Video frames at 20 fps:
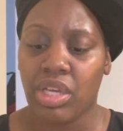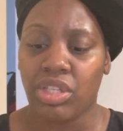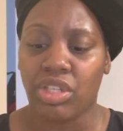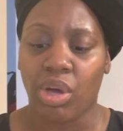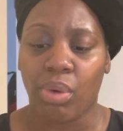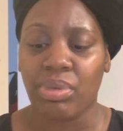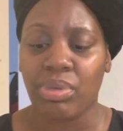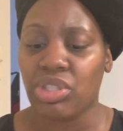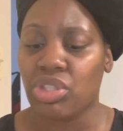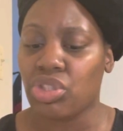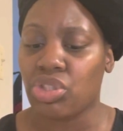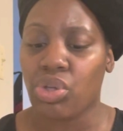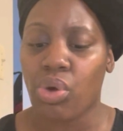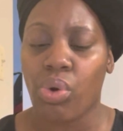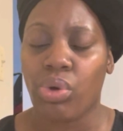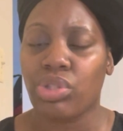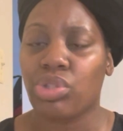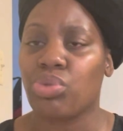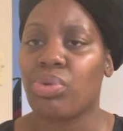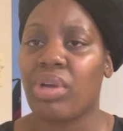Don't be just
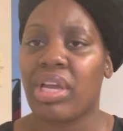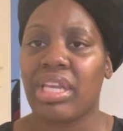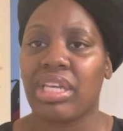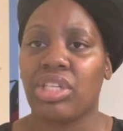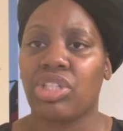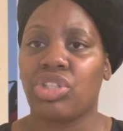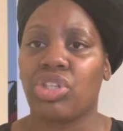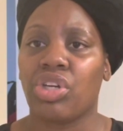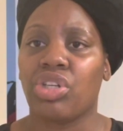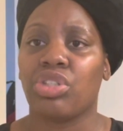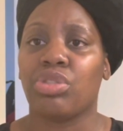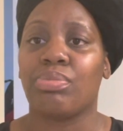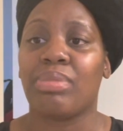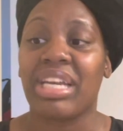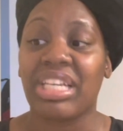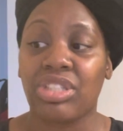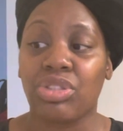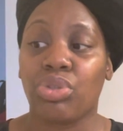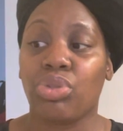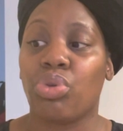going to any church.
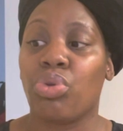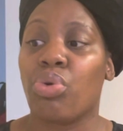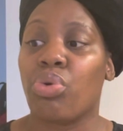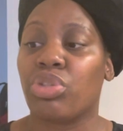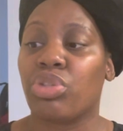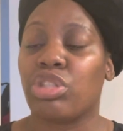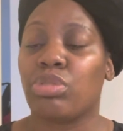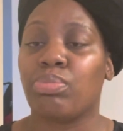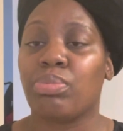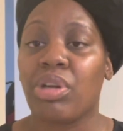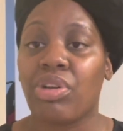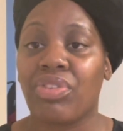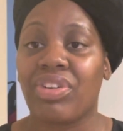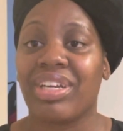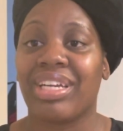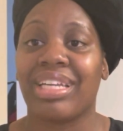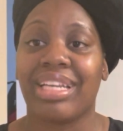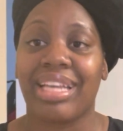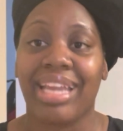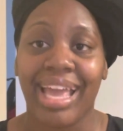Make sure your
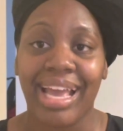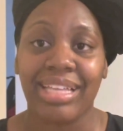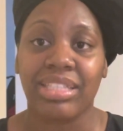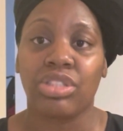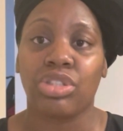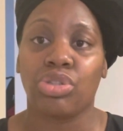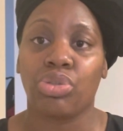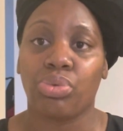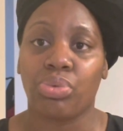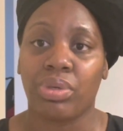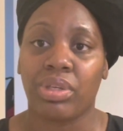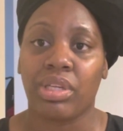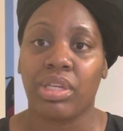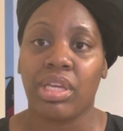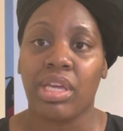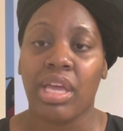spirit connects to it.